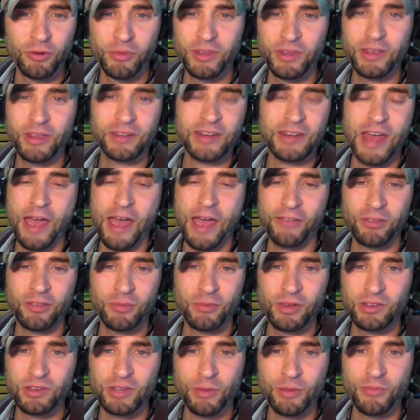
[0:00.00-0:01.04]
It doesn't have to
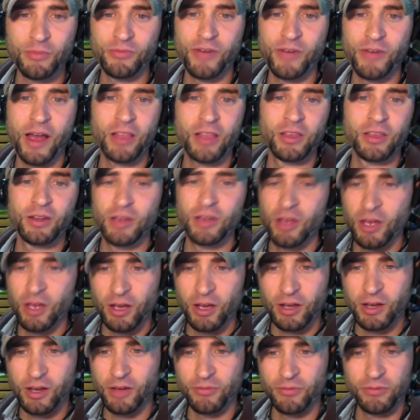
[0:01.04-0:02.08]
be some violent,
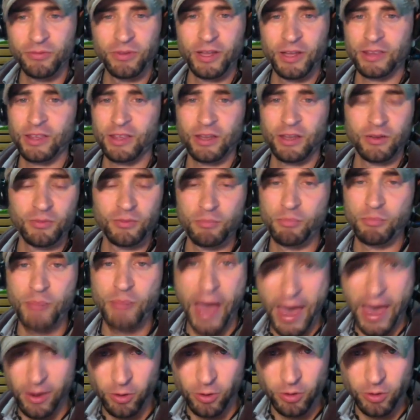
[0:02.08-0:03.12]
conflicting
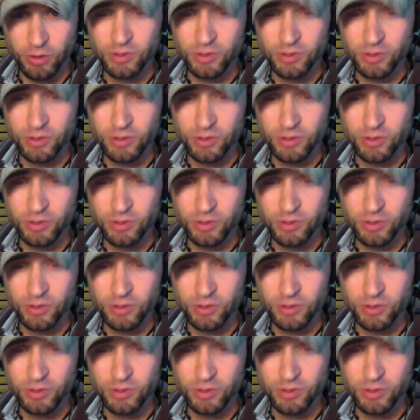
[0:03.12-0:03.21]
battle.